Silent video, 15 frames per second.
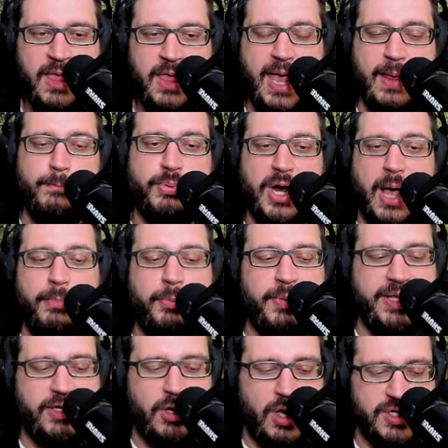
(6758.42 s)
and
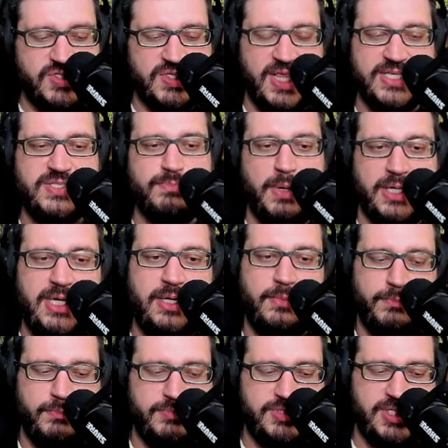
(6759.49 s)
probably cost less money
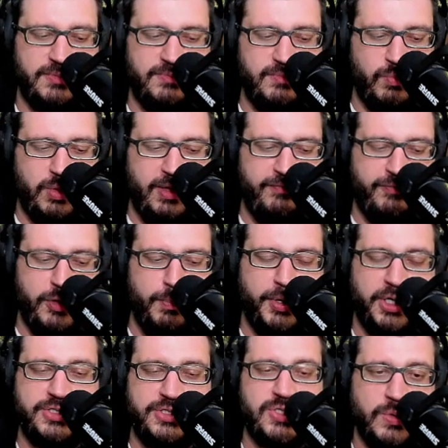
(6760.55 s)
to if you
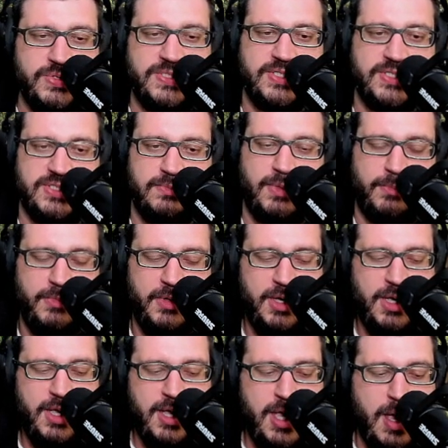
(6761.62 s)
put a toll system up.
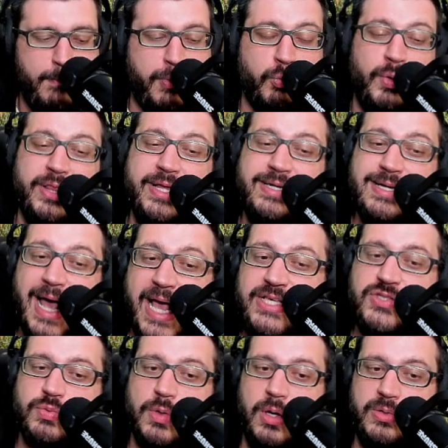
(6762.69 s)
But really
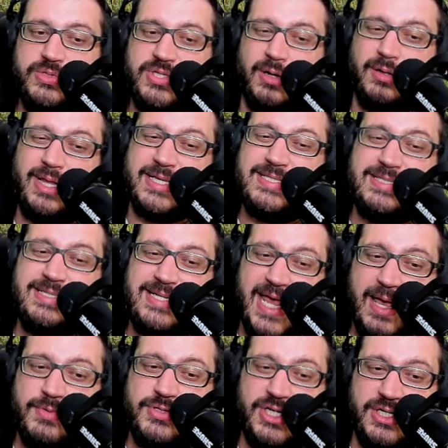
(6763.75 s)
nice roads are less
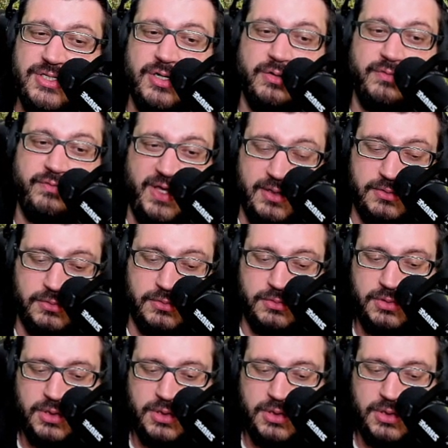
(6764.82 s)
damaging to your vehicle.